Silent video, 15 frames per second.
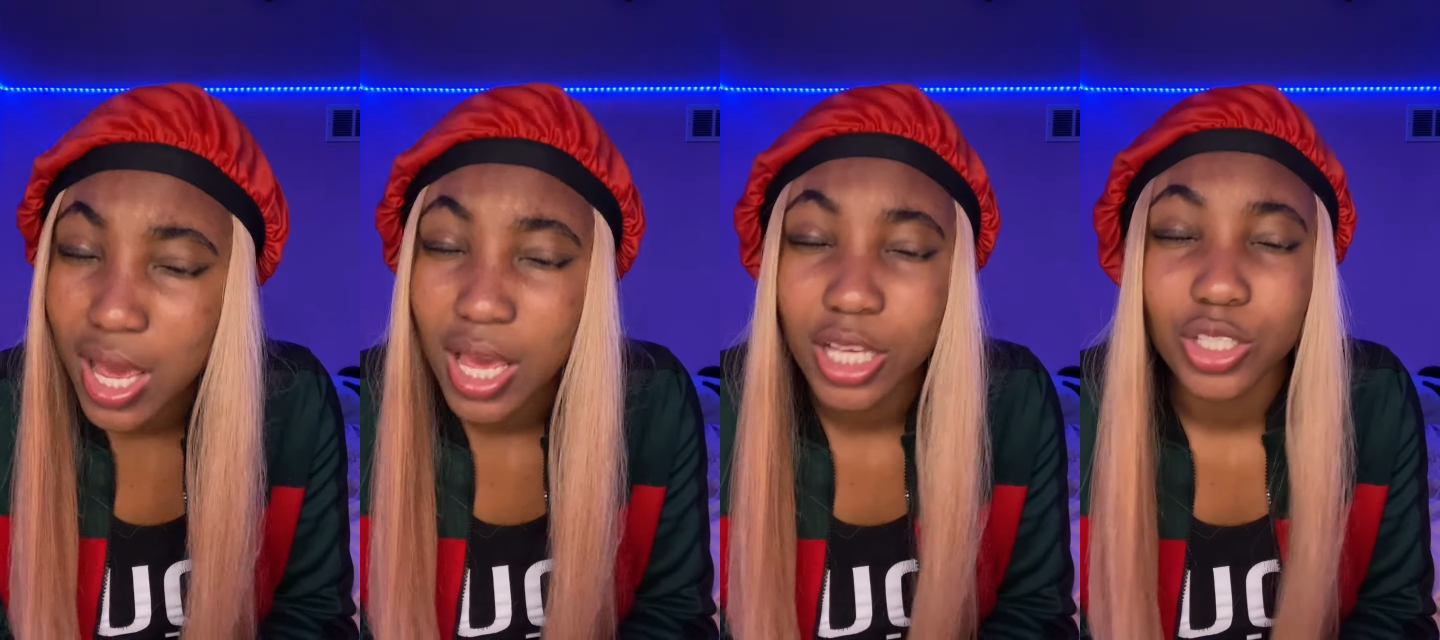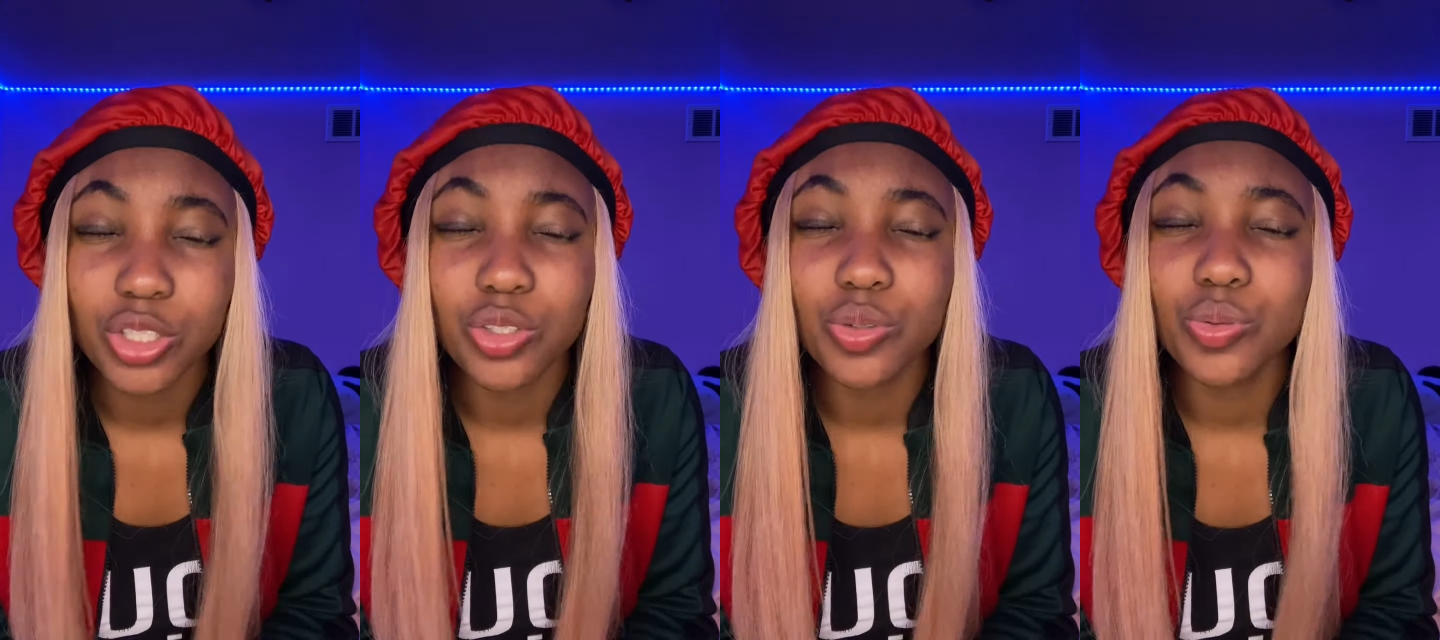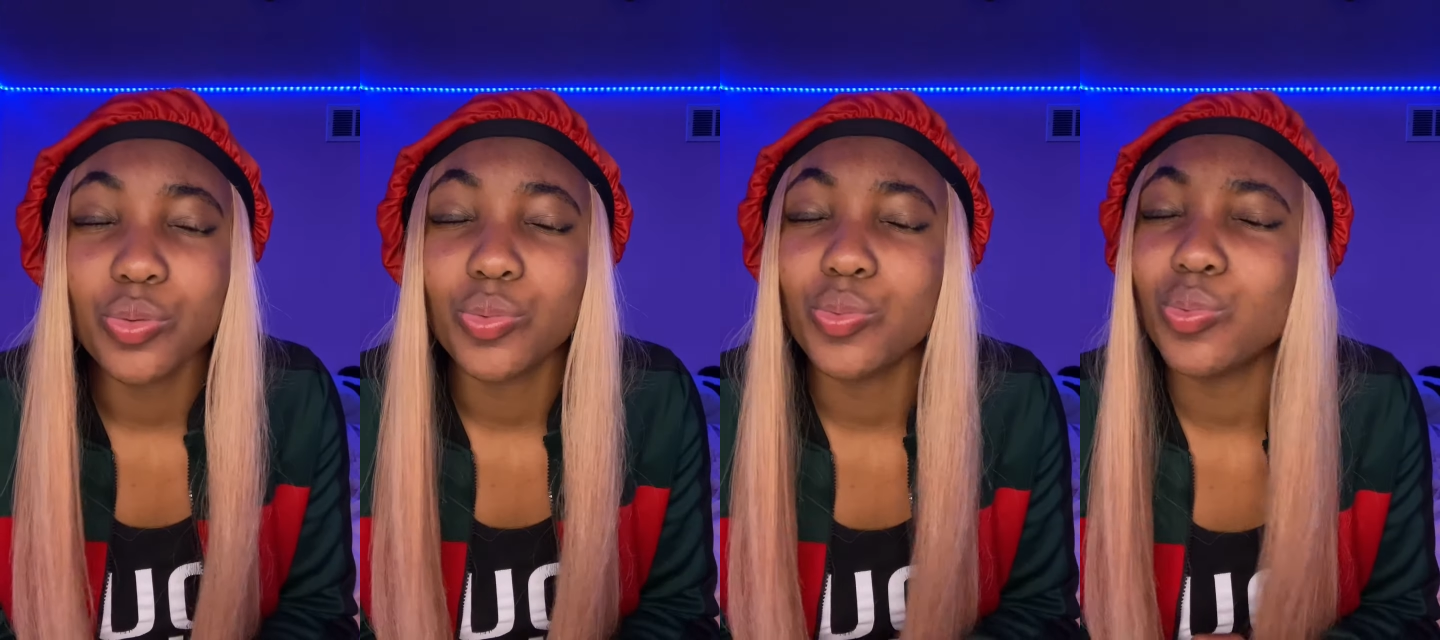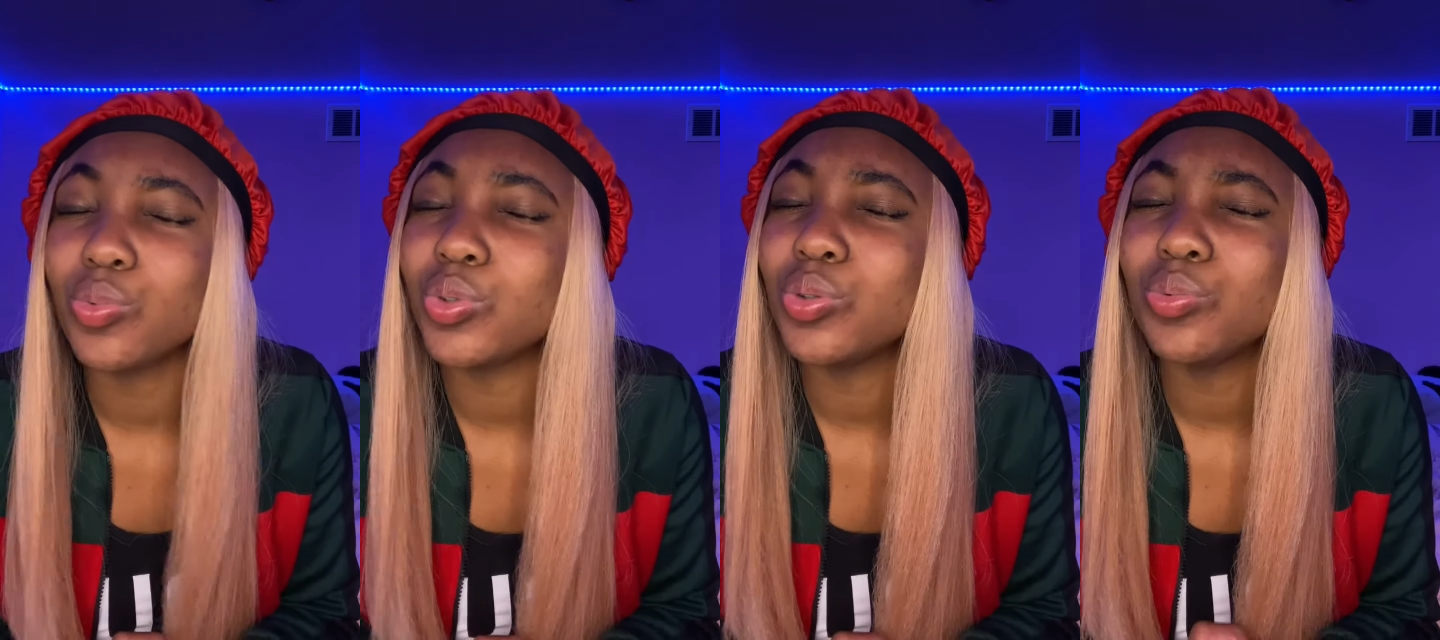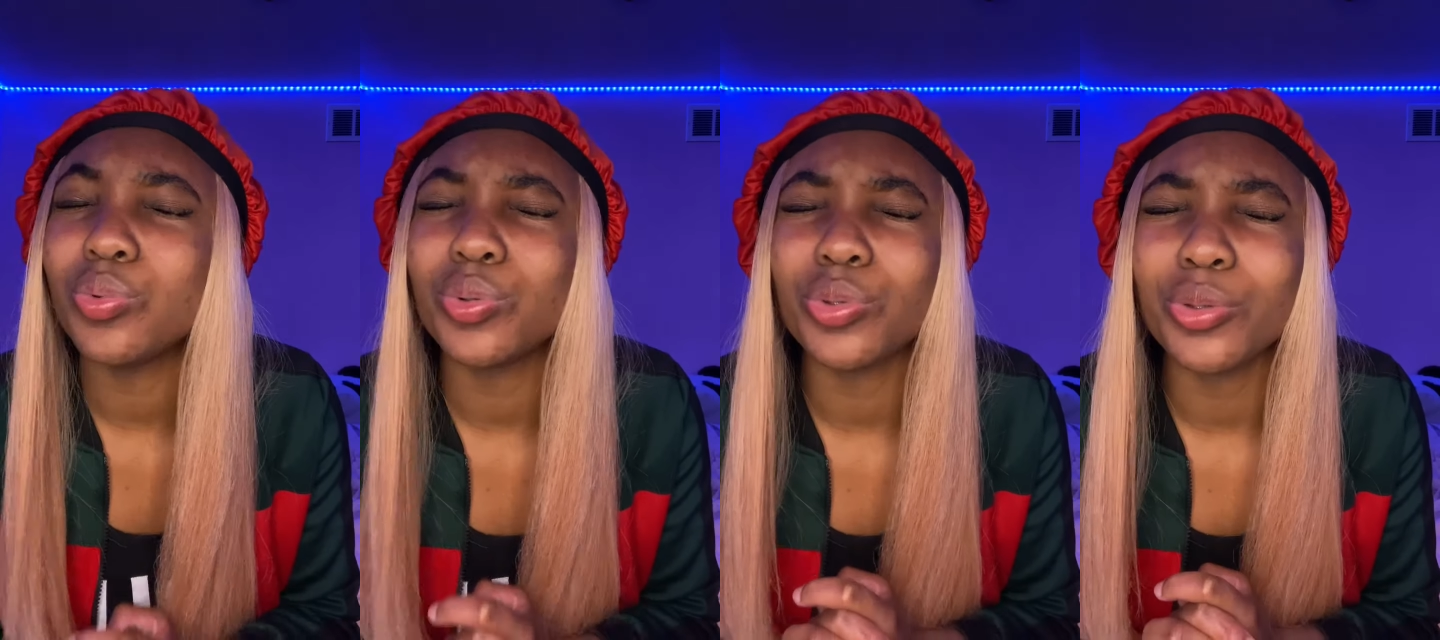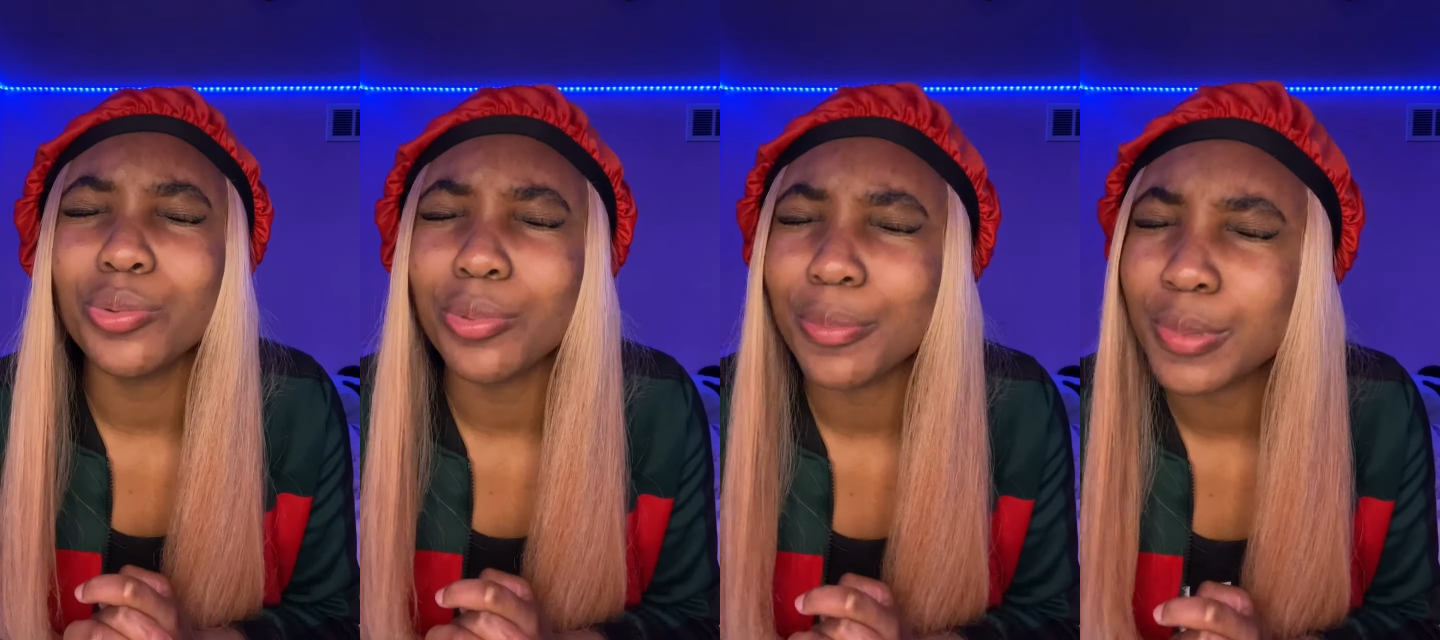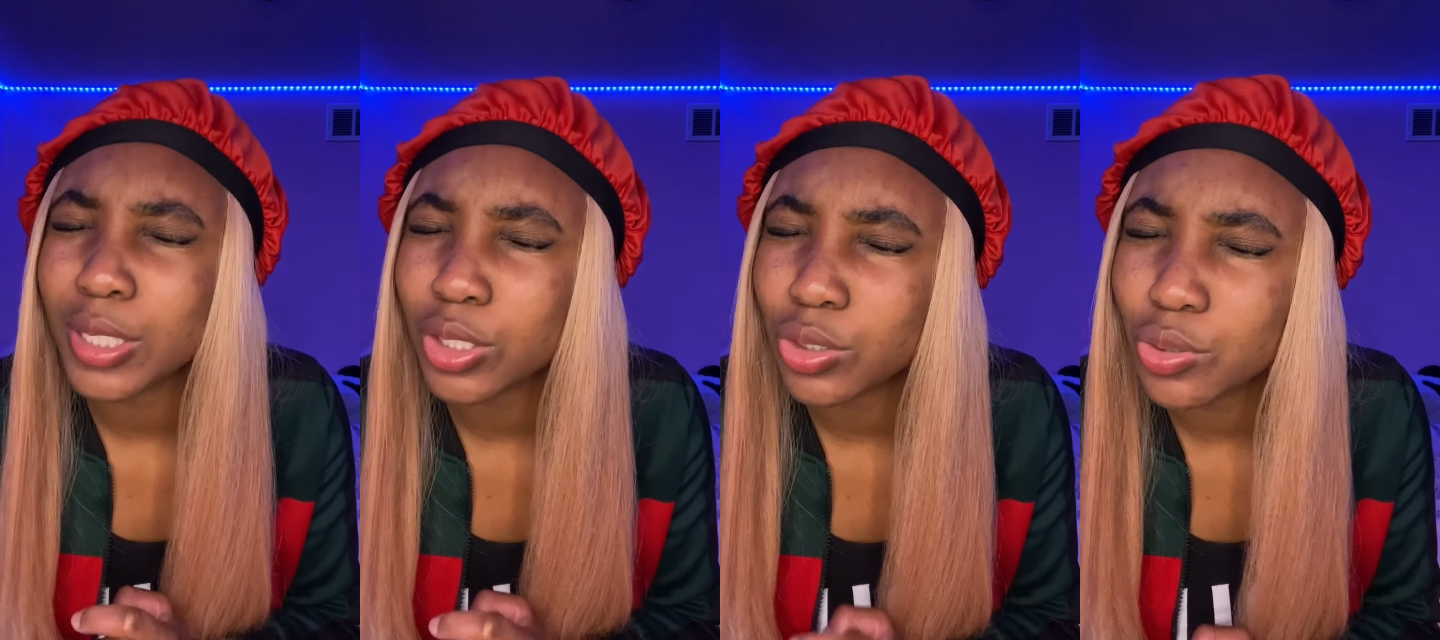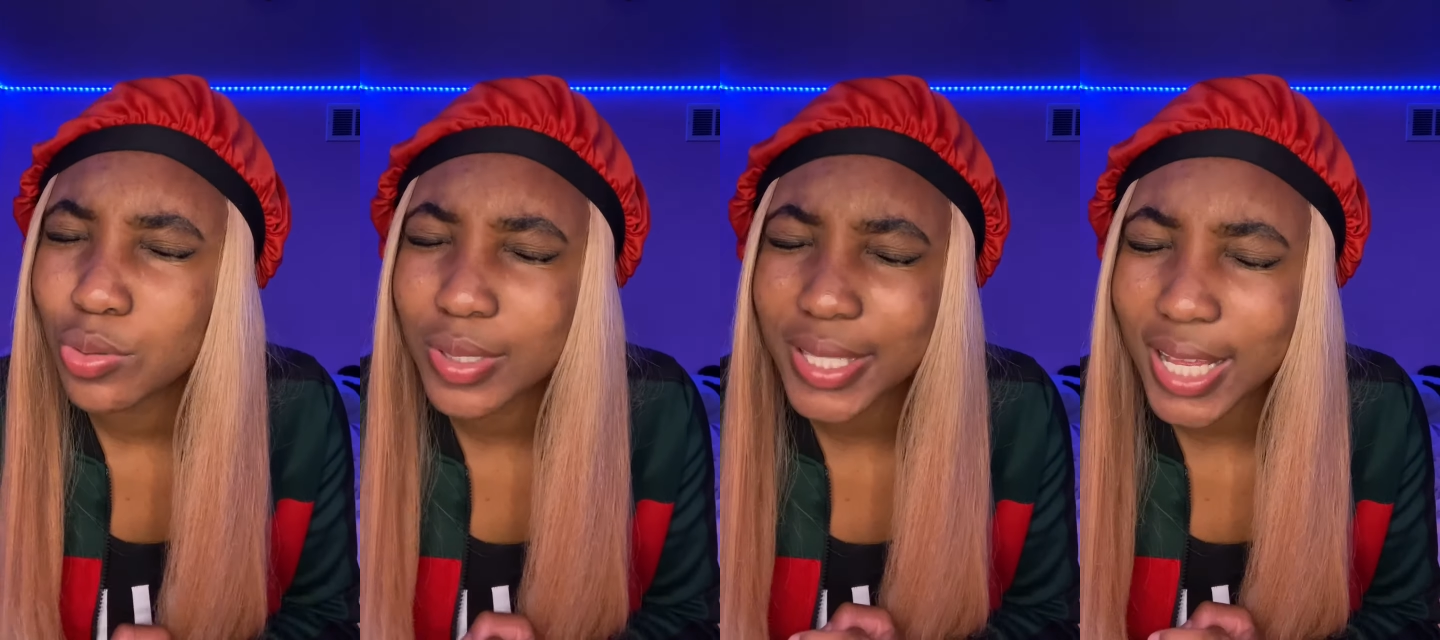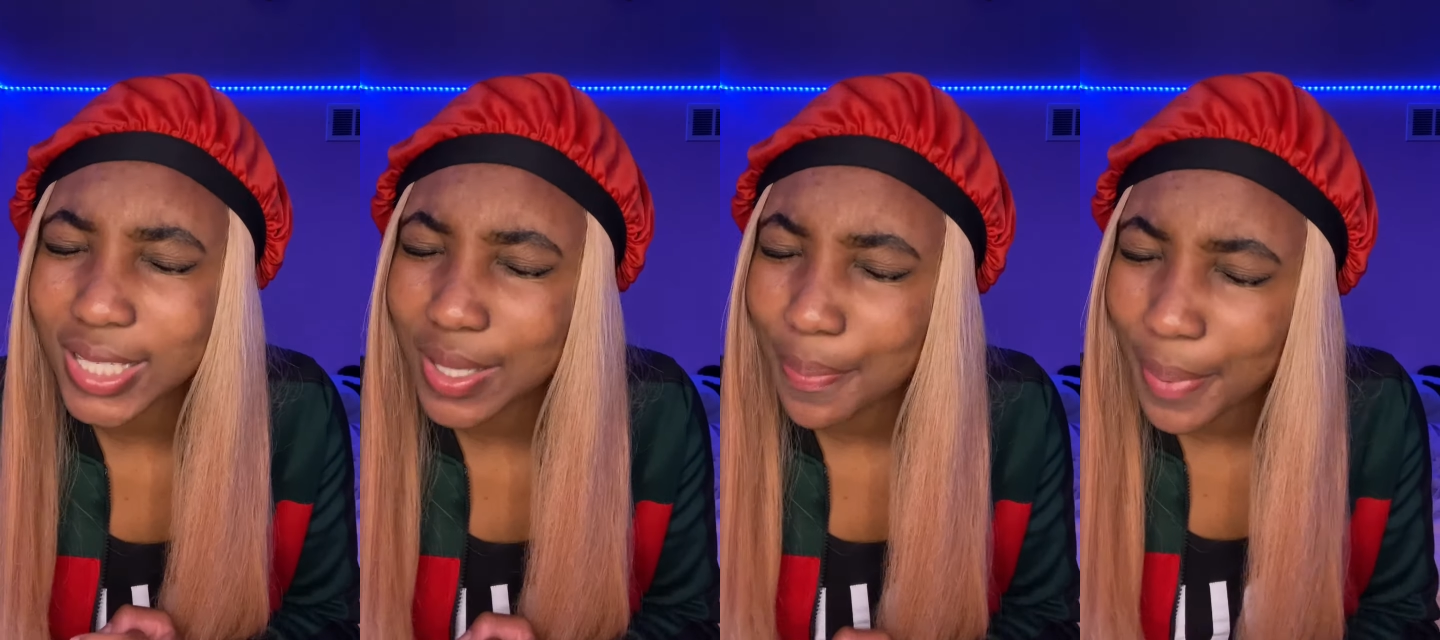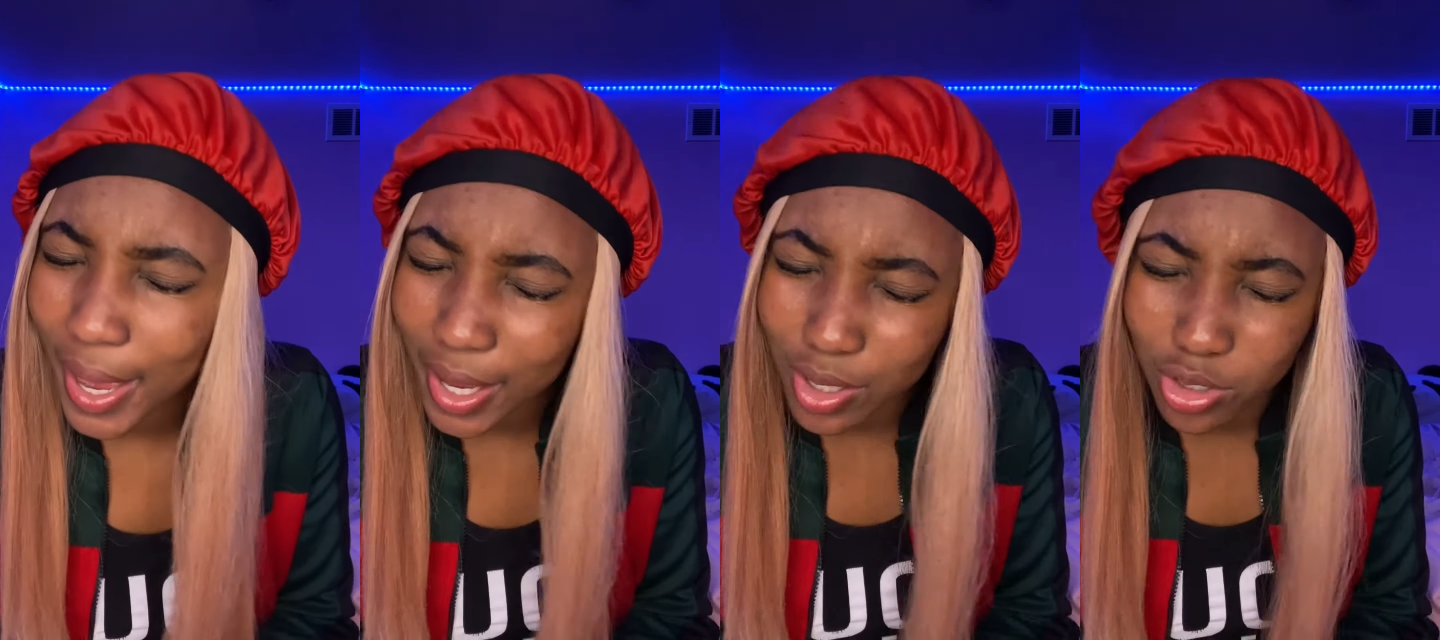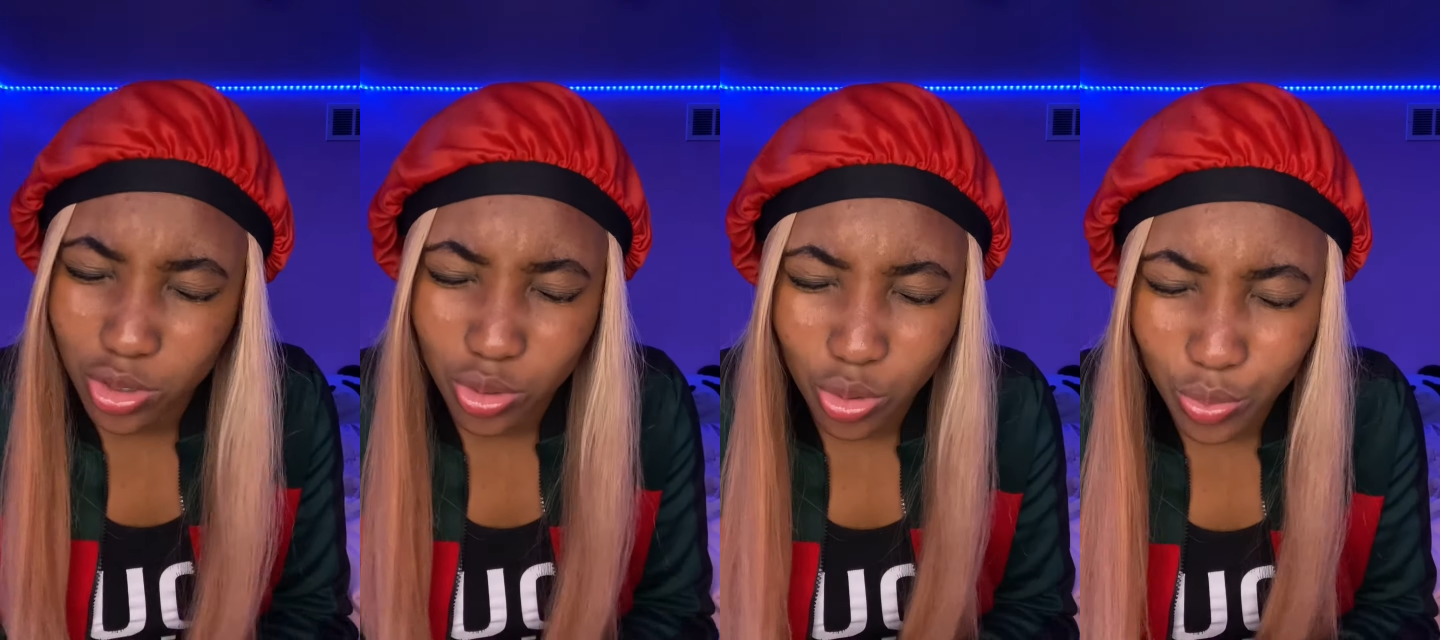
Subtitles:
You will be used as a pedestal